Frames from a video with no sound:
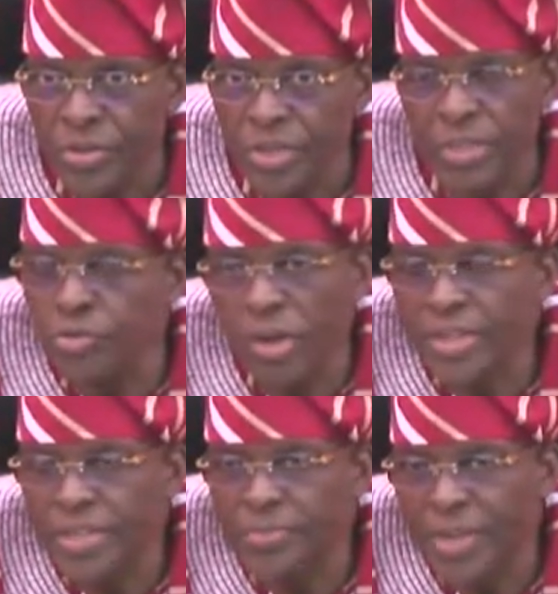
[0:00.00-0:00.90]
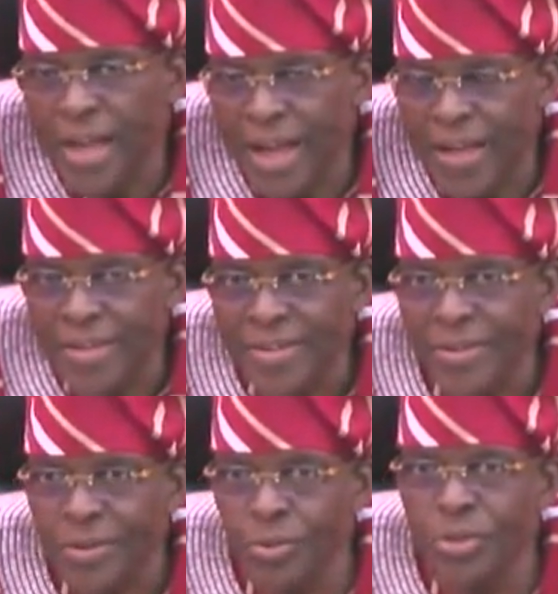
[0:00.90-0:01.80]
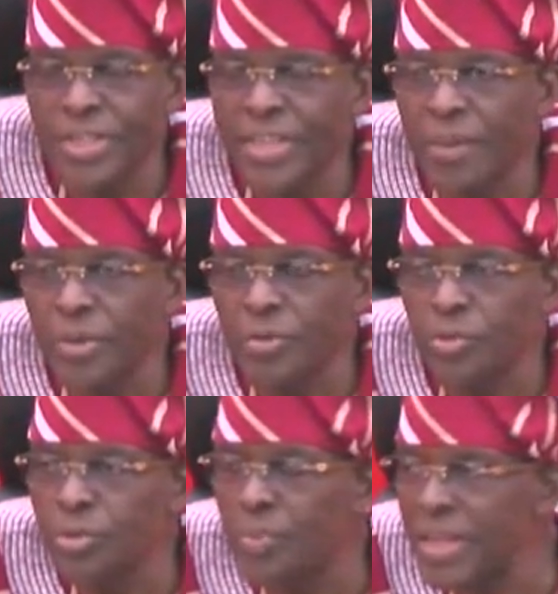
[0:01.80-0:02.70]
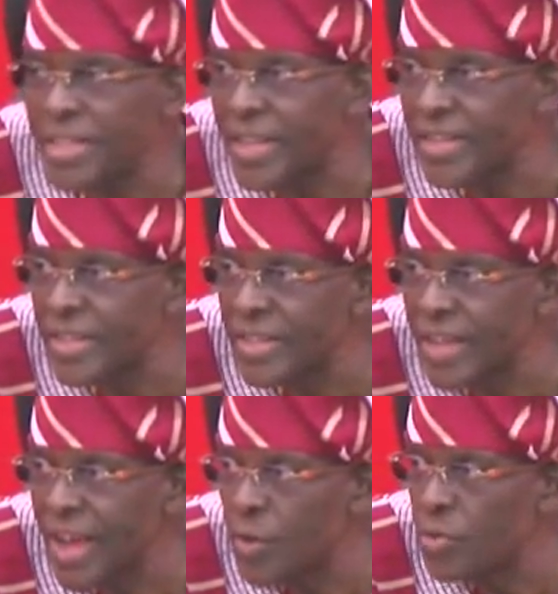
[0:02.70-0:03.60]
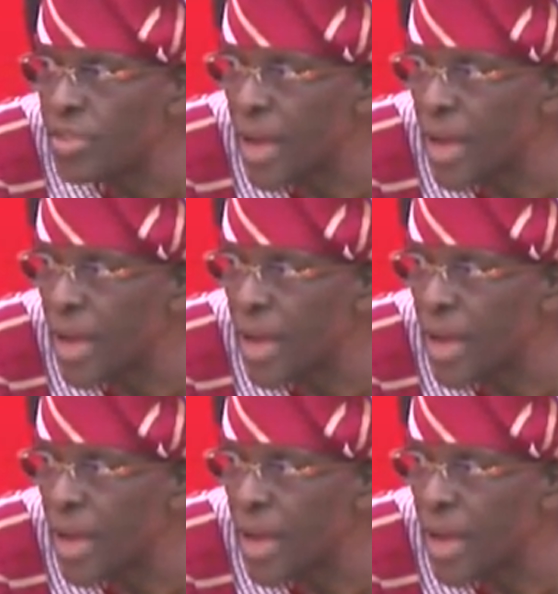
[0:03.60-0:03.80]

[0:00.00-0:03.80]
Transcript: It's not the Speaker who determines who is present and who is